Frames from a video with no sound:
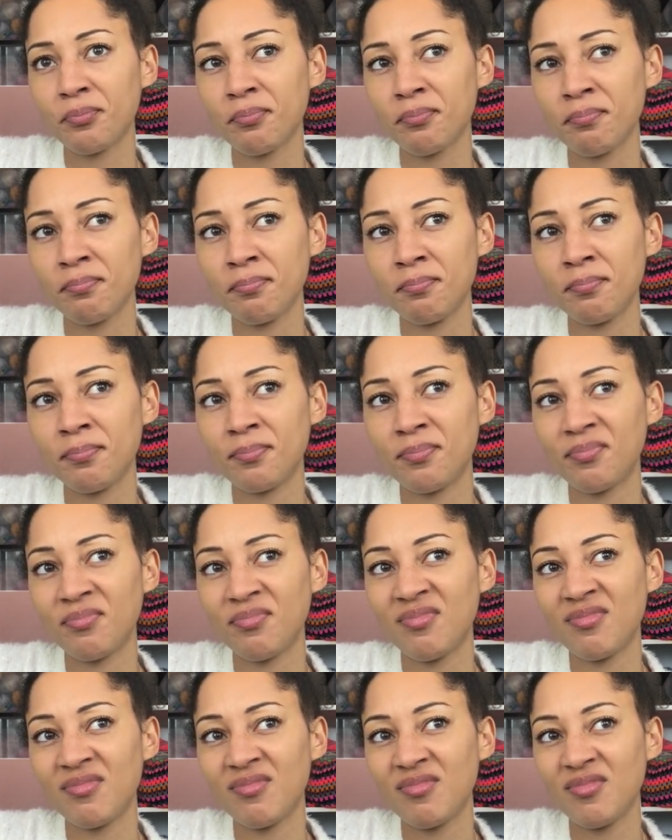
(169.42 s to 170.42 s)
Hmm,
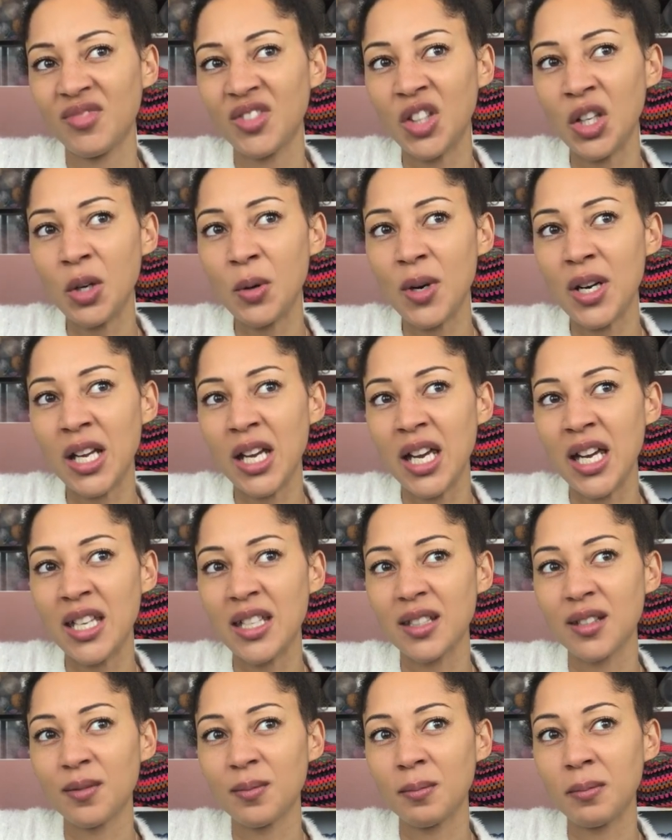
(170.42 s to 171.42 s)
don't know what it
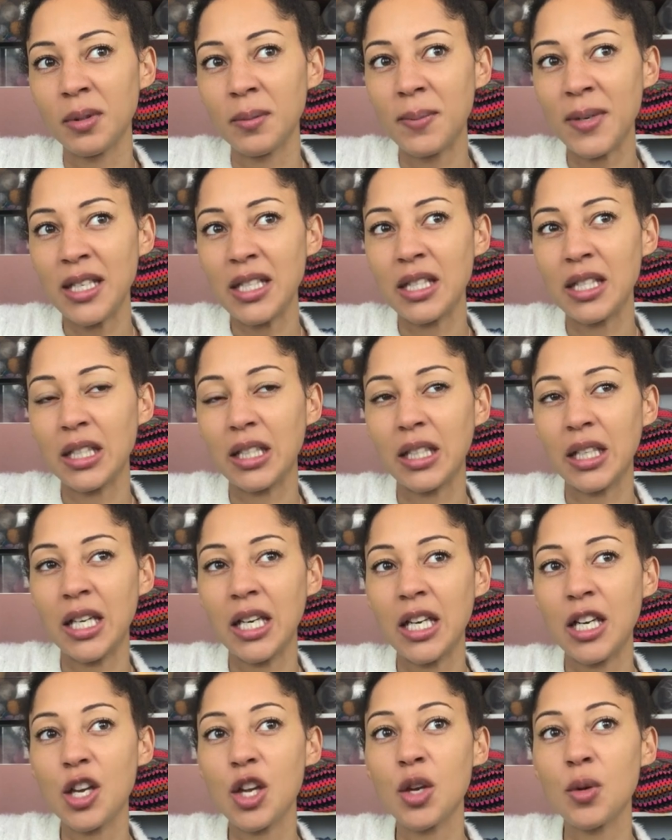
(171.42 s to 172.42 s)
is, but
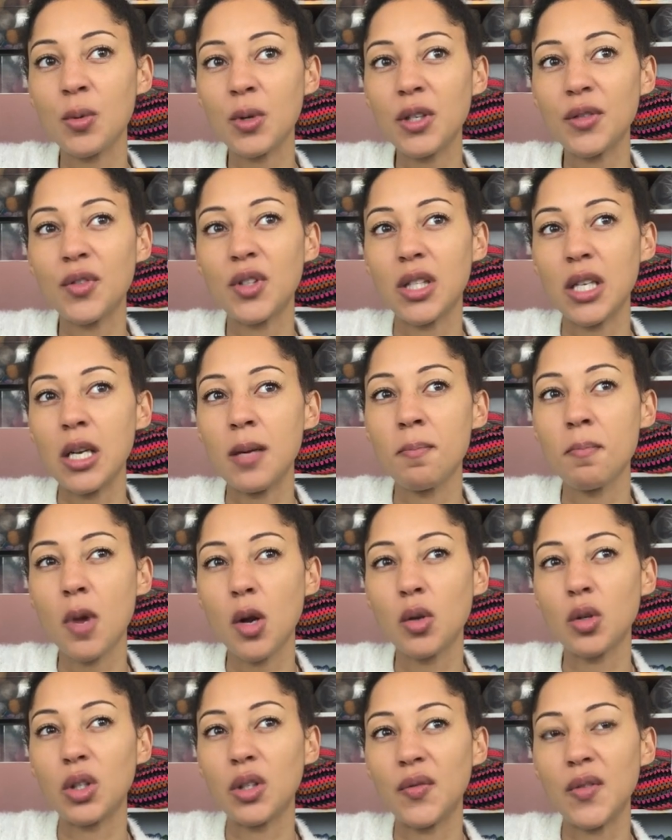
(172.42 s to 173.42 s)
basically you will have seen
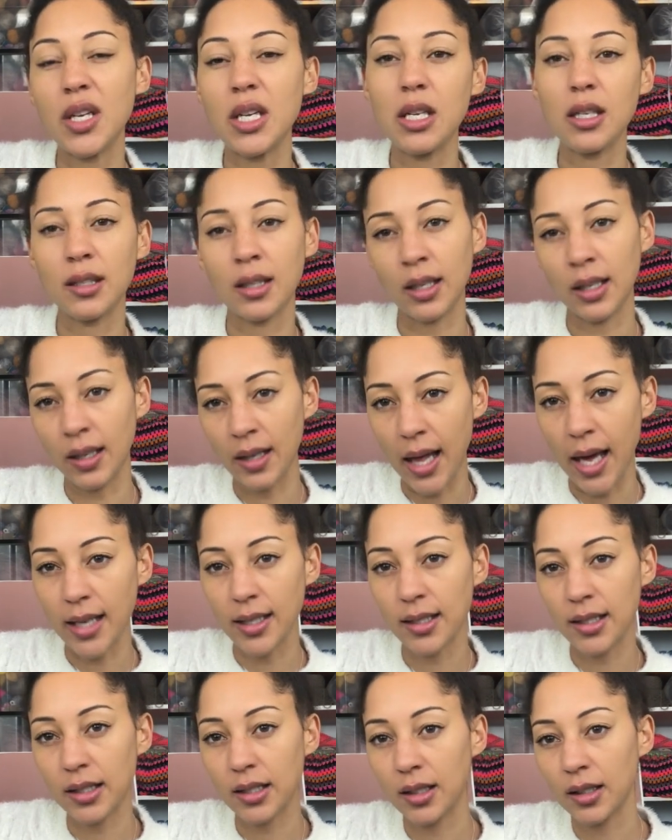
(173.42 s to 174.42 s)
most of these
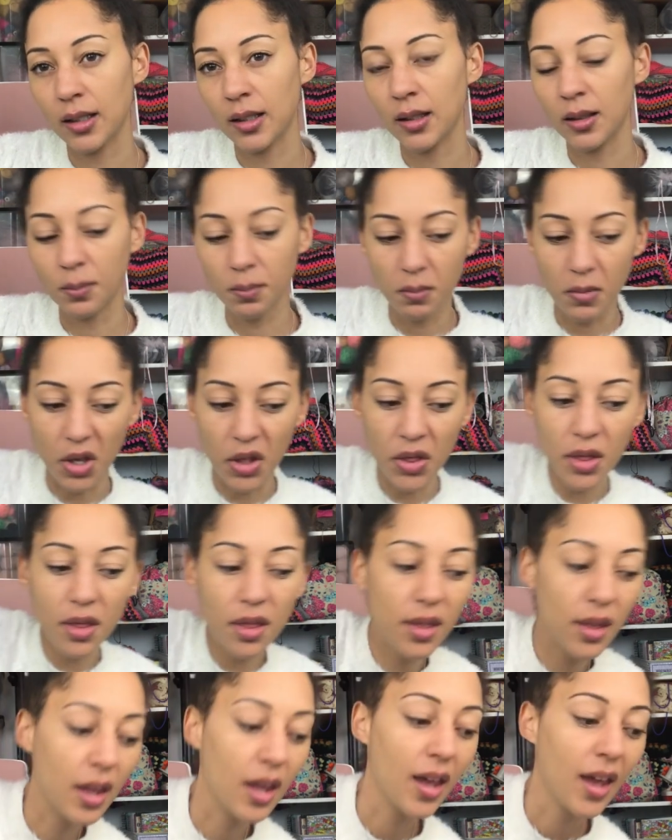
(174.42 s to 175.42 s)
last
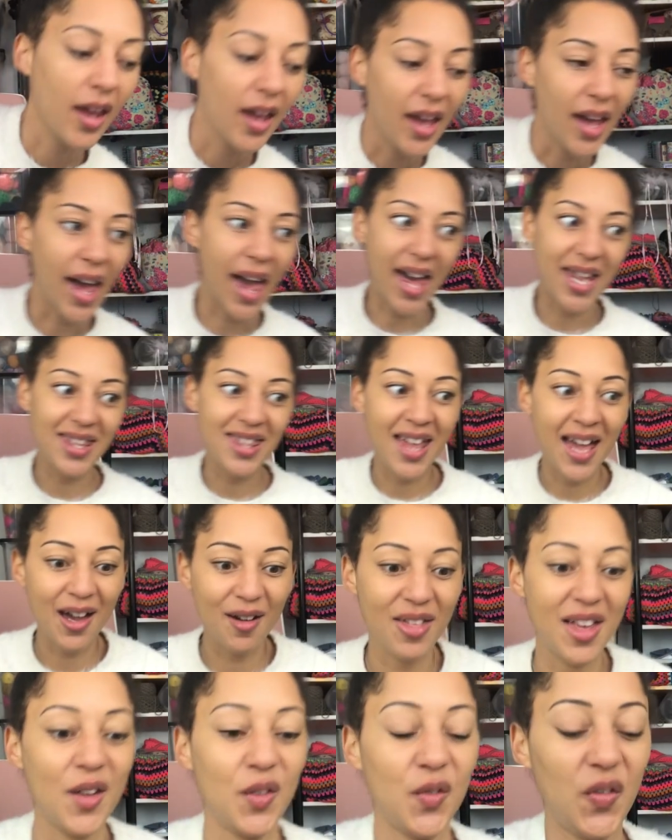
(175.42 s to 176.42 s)
month. And
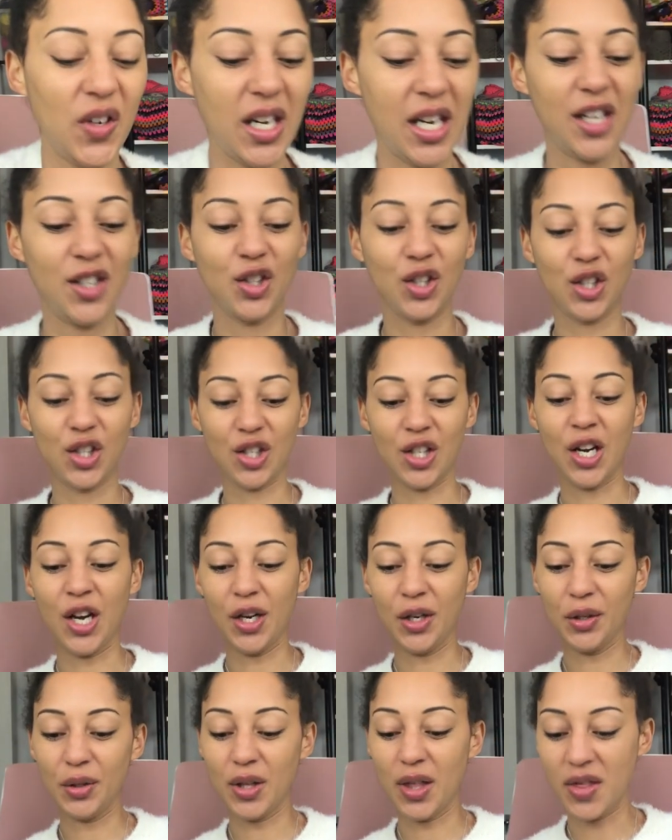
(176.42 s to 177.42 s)
now they're finished,
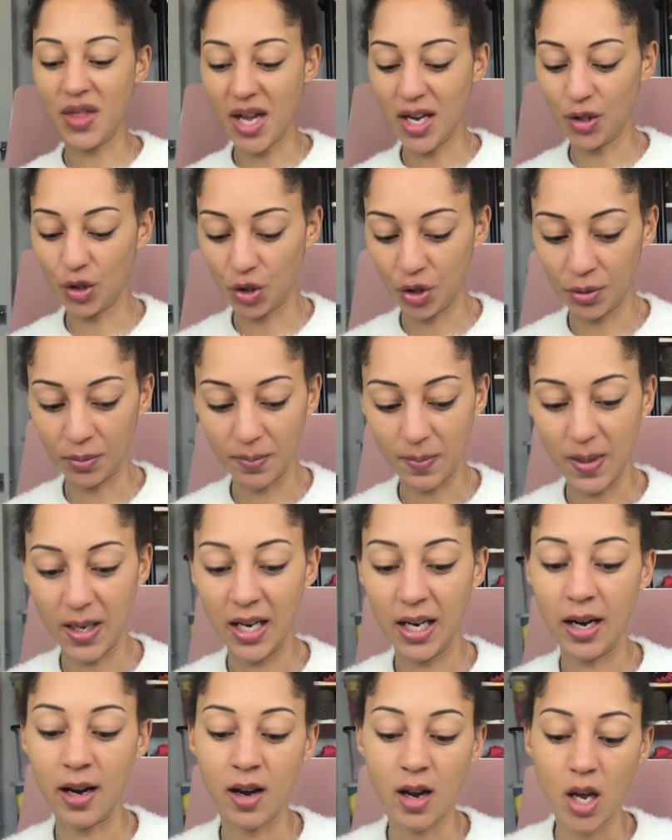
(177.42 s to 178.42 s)
so let's jump
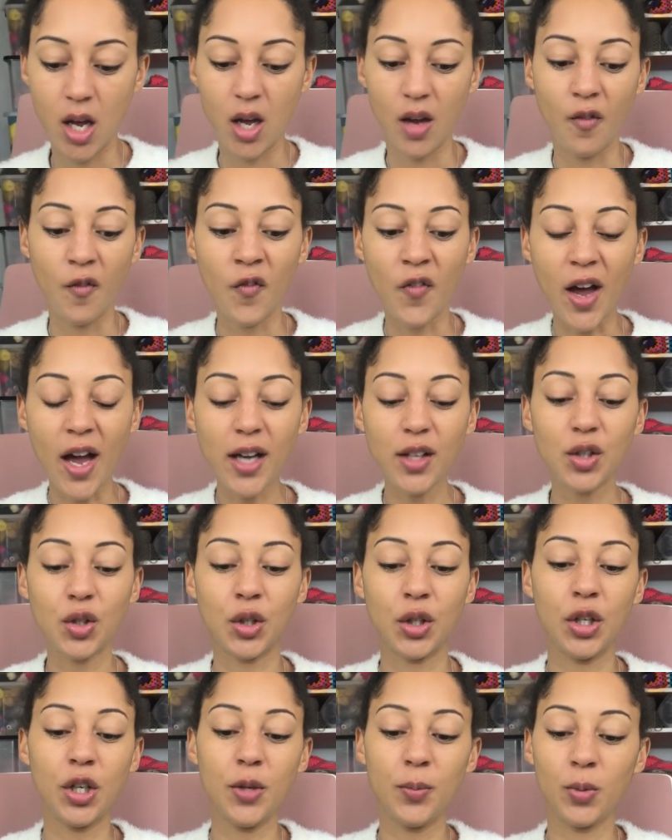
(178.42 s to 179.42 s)
in. First
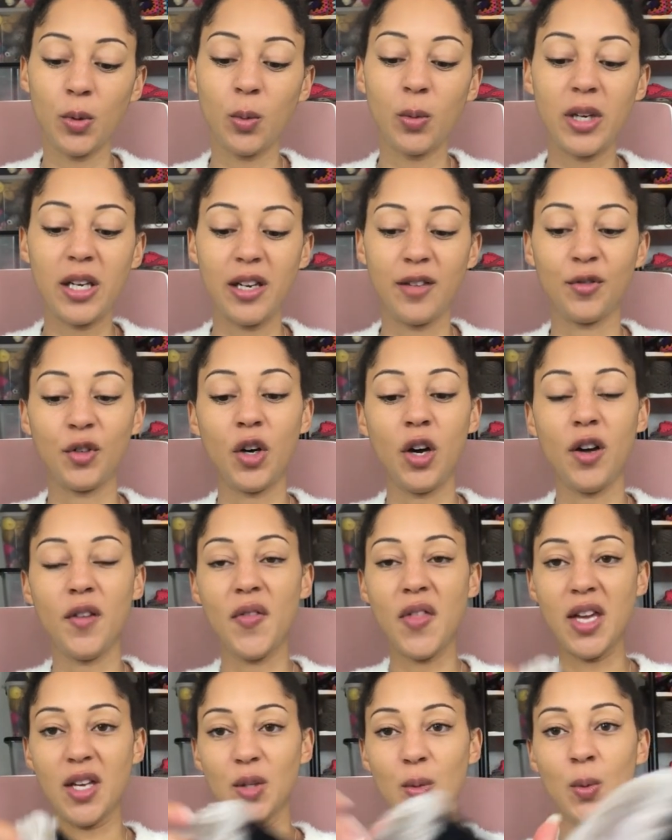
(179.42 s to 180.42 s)
up, we have got
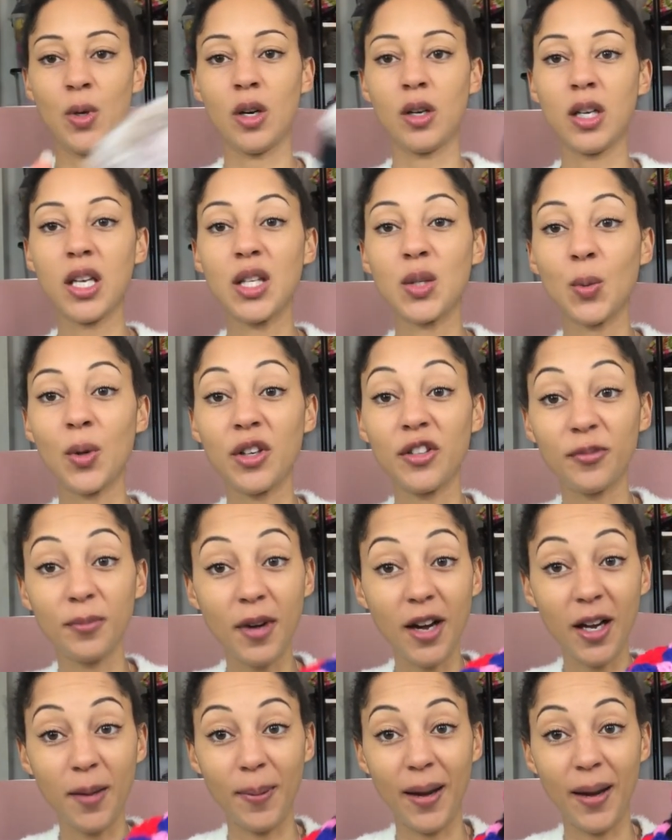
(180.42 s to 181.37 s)
this one. It's one of my